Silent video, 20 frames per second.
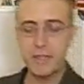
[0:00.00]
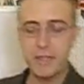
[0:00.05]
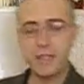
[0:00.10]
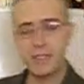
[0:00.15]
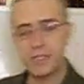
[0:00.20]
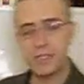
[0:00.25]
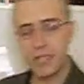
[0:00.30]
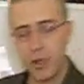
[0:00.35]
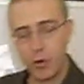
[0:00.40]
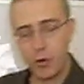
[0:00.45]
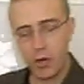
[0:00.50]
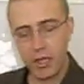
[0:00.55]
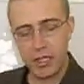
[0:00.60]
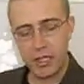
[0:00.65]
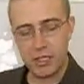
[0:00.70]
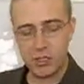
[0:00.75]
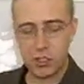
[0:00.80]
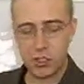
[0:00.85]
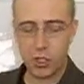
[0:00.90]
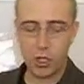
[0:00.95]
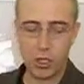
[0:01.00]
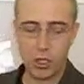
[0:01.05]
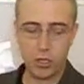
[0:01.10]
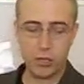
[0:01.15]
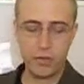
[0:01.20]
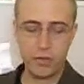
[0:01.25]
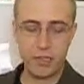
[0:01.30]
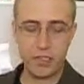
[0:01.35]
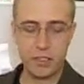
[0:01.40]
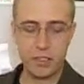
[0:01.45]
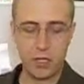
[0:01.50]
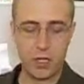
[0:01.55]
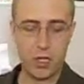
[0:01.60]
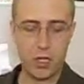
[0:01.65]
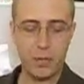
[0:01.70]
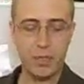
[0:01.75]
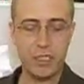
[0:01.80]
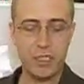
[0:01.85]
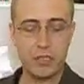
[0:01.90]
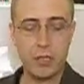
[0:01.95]
Sarah is taller than Tom
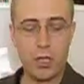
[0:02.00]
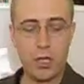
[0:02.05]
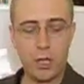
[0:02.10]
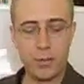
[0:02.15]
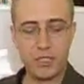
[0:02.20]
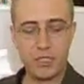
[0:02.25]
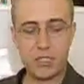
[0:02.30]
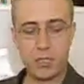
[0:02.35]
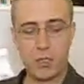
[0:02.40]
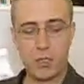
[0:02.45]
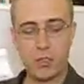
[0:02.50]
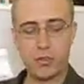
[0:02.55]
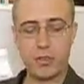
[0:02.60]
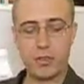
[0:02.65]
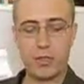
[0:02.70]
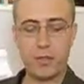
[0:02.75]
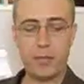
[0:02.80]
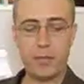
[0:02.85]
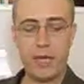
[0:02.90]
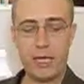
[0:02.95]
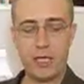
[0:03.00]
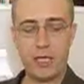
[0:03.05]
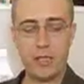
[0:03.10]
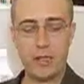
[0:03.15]
and Tom is taller than Betty,